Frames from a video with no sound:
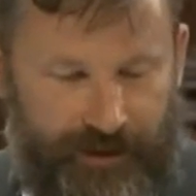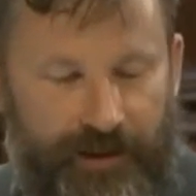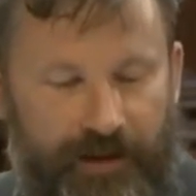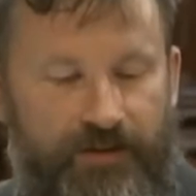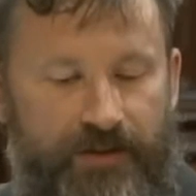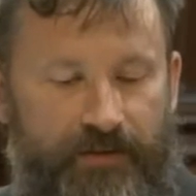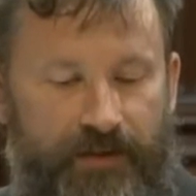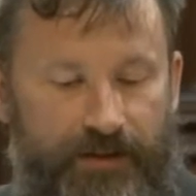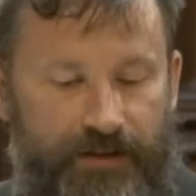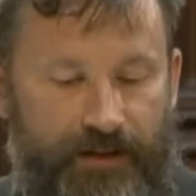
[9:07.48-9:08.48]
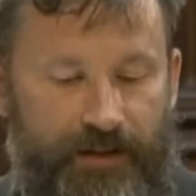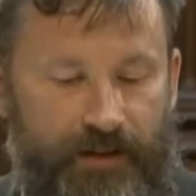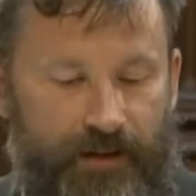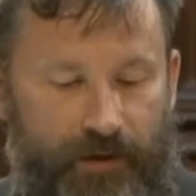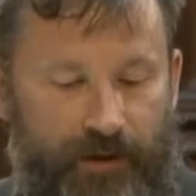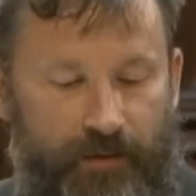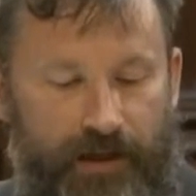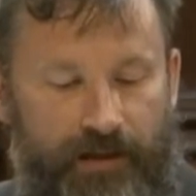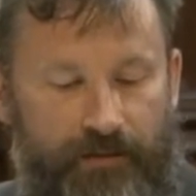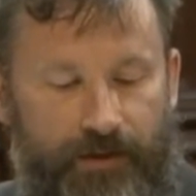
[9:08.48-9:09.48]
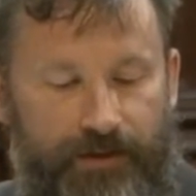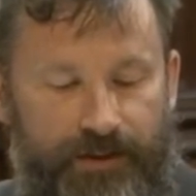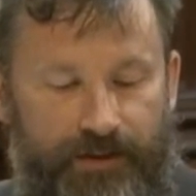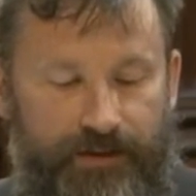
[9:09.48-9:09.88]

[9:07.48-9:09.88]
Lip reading: Thousands of others worldwide have also